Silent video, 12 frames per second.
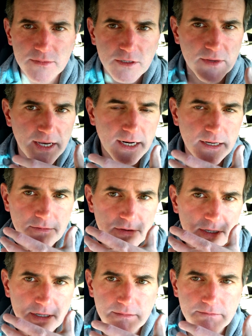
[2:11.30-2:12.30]
some kind
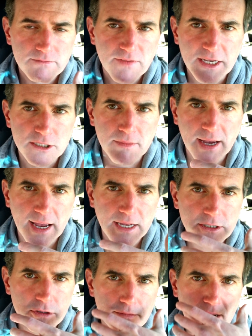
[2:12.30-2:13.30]
of face
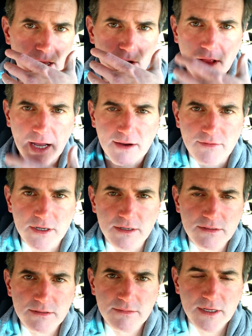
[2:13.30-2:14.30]
mask or balaclava
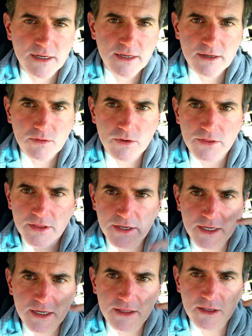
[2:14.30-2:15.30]
with
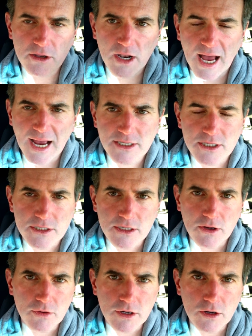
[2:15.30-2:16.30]
the little ISIS
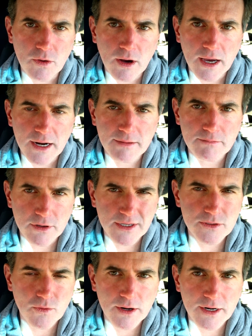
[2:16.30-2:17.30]
logo on it.
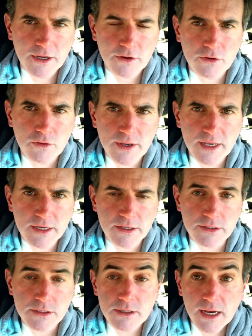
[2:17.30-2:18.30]
Police want to know who he
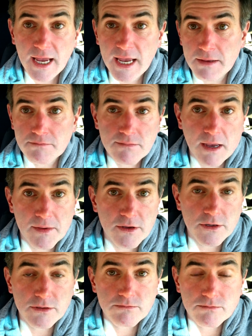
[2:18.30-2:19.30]
is. Hey, maybe you
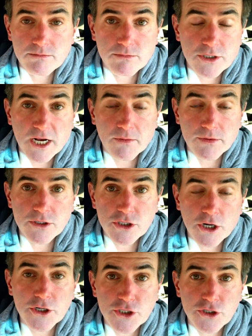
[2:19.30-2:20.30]
could check with
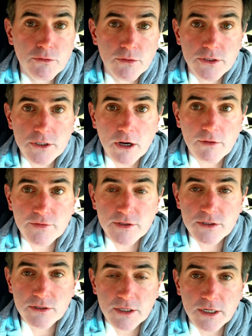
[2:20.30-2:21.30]
Chuck Schumer's
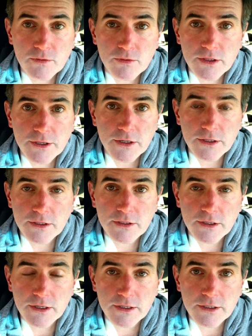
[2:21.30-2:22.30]
office, you know, with
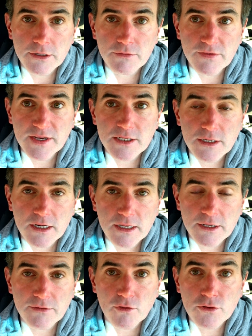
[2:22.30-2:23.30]

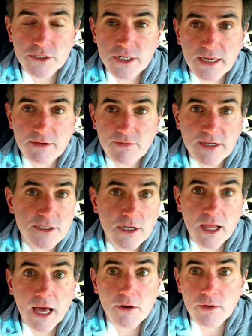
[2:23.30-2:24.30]
the diversity visa
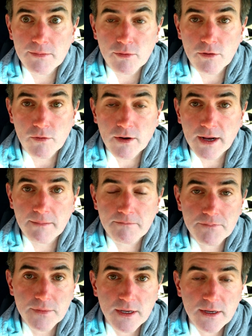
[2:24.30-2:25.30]
lottery program.